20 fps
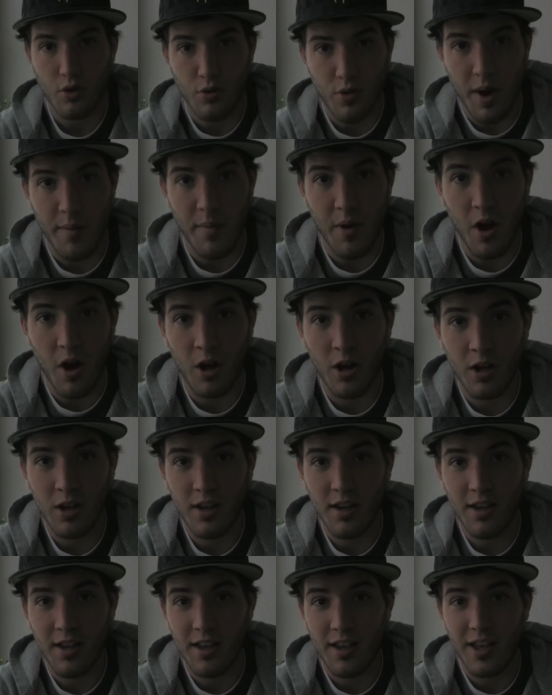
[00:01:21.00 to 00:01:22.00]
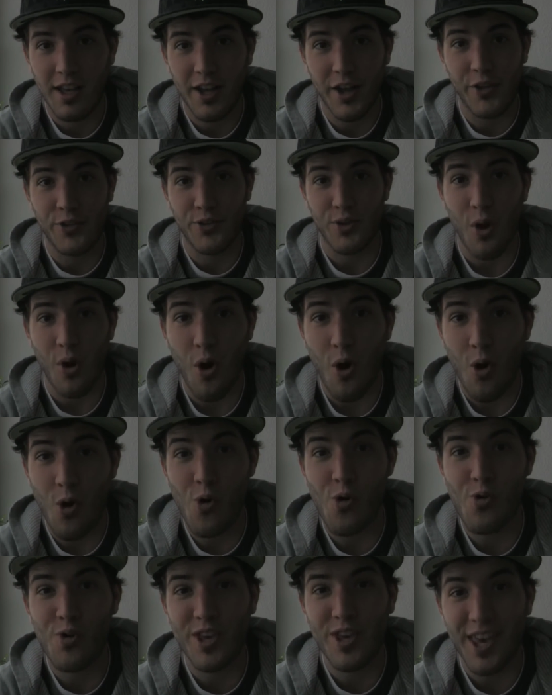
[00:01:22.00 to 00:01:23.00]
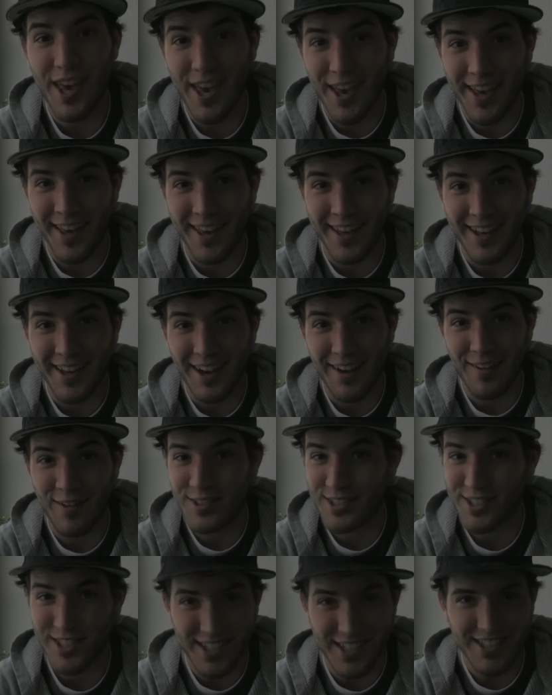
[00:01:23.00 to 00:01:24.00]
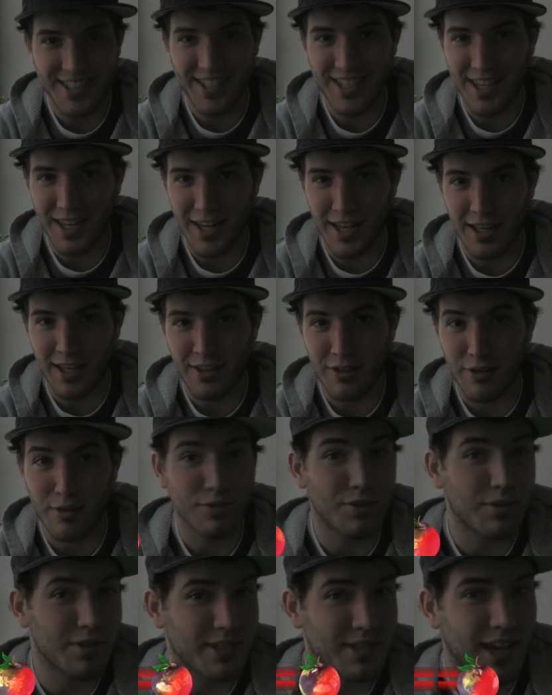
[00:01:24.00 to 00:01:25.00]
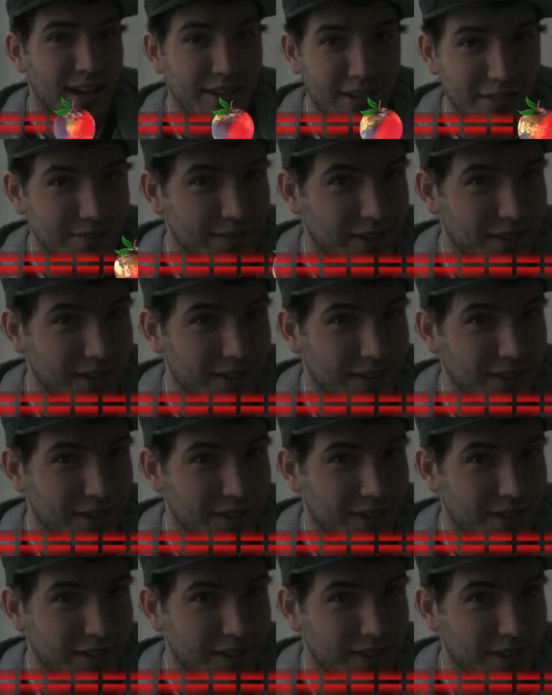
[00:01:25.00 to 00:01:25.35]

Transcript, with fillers: spend? Grandma, it's okay. I was just kidding. Those are sound